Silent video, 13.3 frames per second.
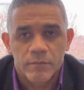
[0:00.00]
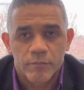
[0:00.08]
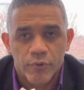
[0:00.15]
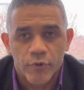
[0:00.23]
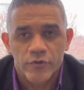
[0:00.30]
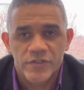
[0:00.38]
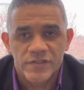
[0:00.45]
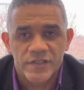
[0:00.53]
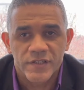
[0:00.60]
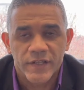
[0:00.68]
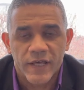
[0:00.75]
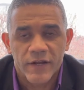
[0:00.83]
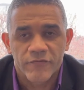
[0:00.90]

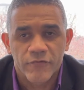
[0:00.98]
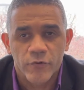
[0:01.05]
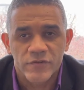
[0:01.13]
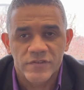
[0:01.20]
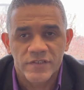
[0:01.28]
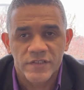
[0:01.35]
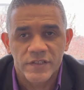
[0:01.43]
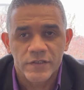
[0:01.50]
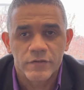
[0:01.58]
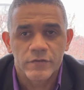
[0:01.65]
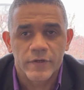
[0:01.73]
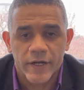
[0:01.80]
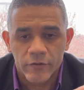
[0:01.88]
purchasing that first
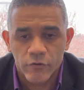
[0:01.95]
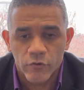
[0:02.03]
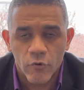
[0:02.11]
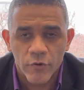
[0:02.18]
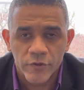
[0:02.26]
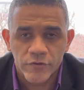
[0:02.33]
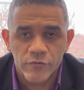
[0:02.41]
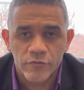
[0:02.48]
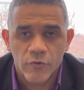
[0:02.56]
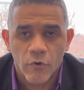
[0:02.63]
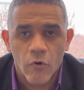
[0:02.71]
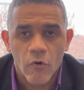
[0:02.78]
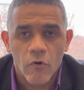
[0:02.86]
deal and going
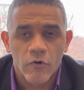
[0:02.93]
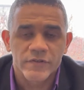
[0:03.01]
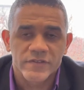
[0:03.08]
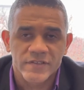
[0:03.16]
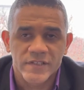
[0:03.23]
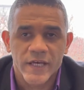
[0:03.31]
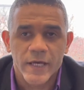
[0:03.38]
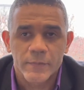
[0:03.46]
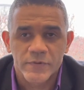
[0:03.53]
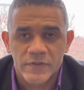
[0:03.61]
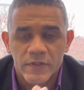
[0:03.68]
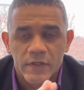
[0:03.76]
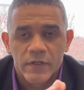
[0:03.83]
through all the
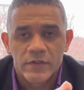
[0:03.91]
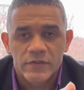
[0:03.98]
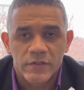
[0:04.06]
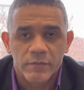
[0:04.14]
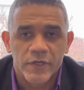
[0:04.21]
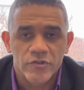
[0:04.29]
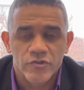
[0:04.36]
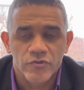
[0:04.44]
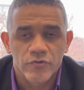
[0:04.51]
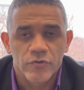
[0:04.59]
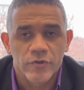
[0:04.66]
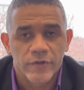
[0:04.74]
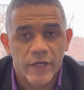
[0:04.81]
steps to make
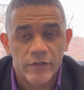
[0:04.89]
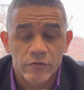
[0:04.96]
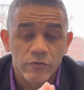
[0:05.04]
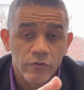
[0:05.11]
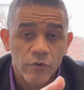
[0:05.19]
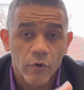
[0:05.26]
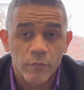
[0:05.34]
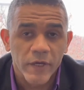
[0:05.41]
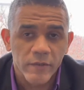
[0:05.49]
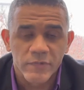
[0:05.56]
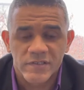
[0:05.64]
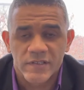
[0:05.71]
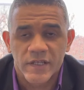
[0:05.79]
sure that you don't make
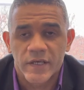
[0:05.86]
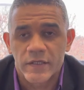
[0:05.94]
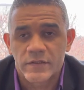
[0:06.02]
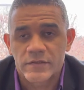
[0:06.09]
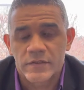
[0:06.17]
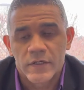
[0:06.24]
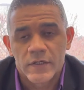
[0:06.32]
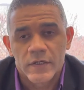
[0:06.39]
mistakes,